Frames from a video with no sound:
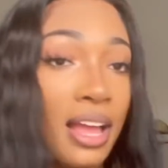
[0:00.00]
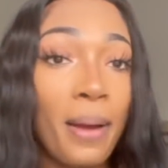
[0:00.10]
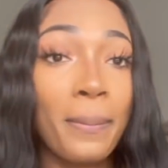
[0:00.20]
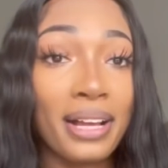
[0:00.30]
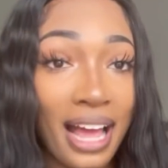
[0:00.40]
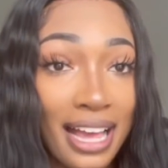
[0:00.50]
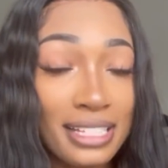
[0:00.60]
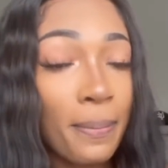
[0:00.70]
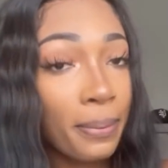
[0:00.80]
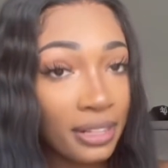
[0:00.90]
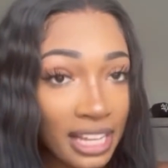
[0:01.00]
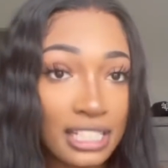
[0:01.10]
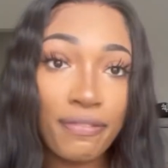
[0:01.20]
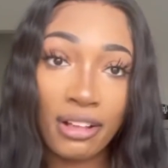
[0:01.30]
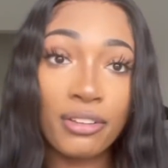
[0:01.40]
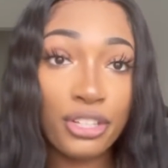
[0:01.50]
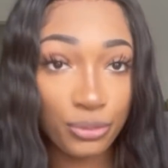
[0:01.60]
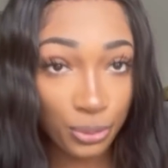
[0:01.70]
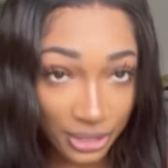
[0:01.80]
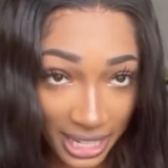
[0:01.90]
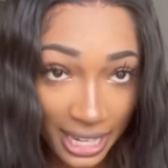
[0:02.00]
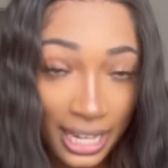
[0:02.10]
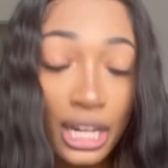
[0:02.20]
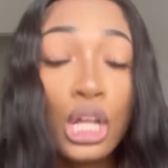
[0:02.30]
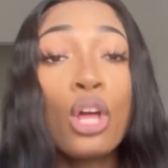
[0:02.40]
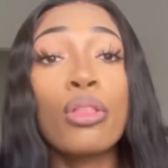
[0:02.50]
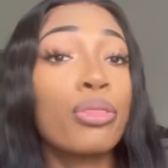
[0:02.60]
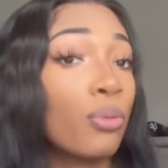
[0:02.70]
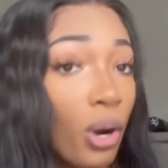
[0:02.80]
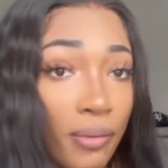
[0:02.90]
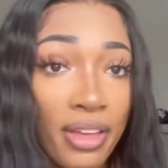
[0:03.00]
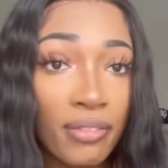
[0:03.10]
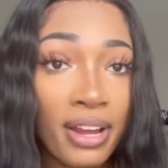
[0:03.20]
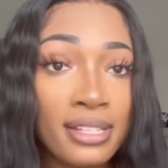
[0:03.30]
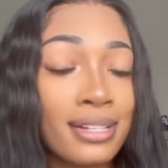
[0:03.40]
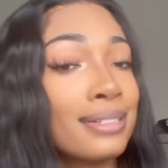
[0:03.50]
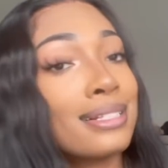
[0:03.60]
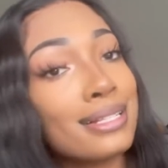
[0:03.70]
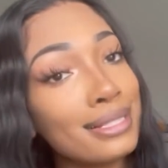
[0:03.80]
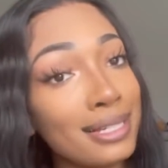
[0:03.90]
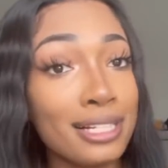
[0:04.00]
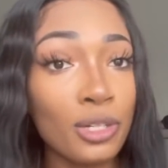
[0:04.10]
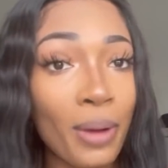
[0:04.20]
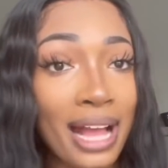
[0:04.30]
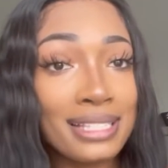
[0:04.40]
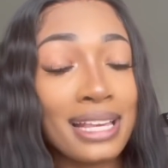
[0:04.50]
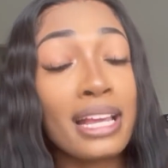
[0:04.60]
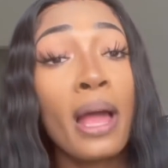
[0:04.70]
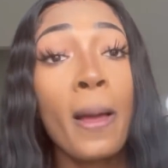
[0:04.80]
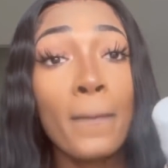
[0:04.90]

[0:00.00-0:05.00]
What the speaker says: But guys, please follow this routine. Throw away the razors, stick to waxing.